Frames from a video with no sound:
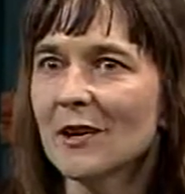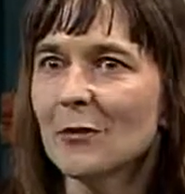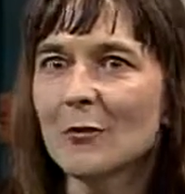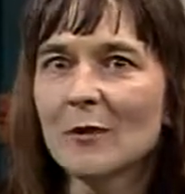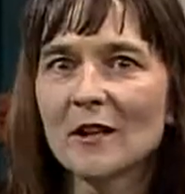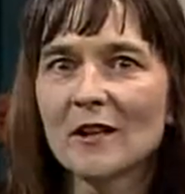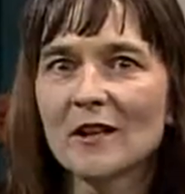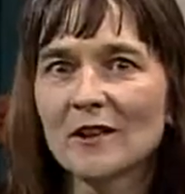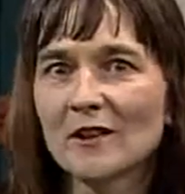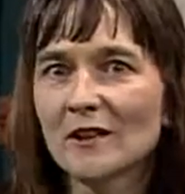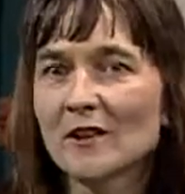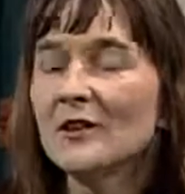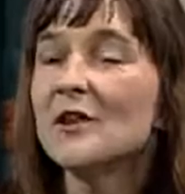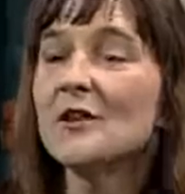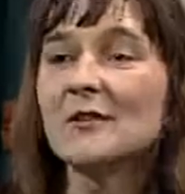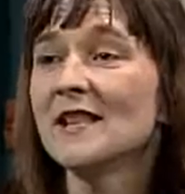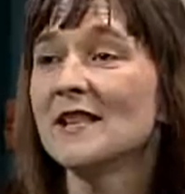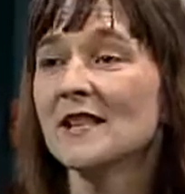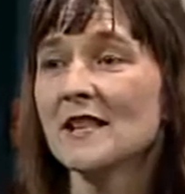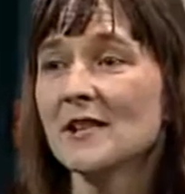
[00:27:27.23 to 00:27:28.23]
where you
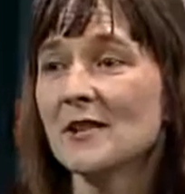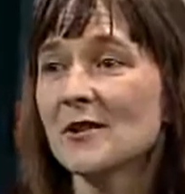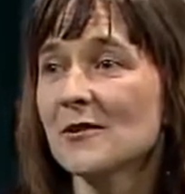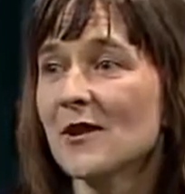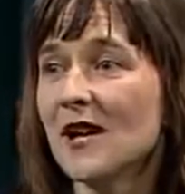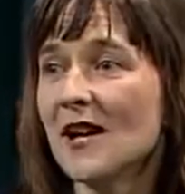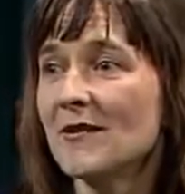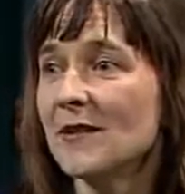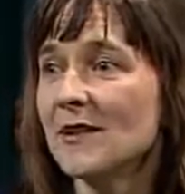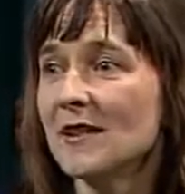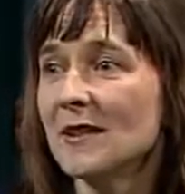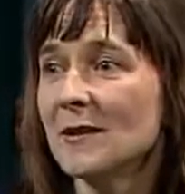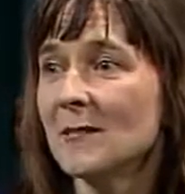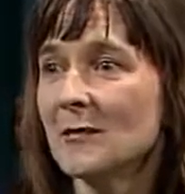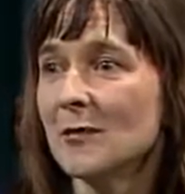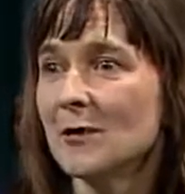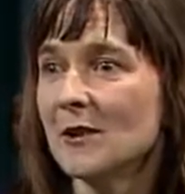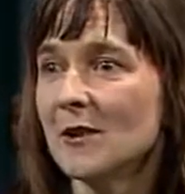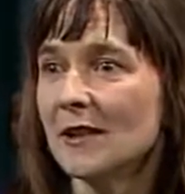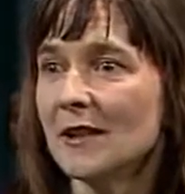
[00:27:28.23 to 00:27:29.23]
don't need to strive
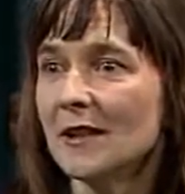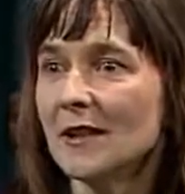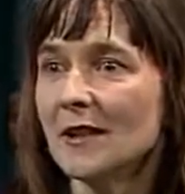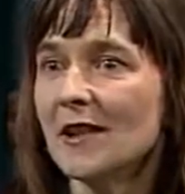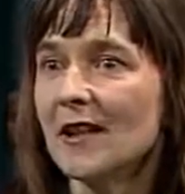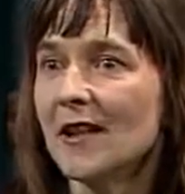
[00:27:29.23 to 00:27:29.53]
anymore.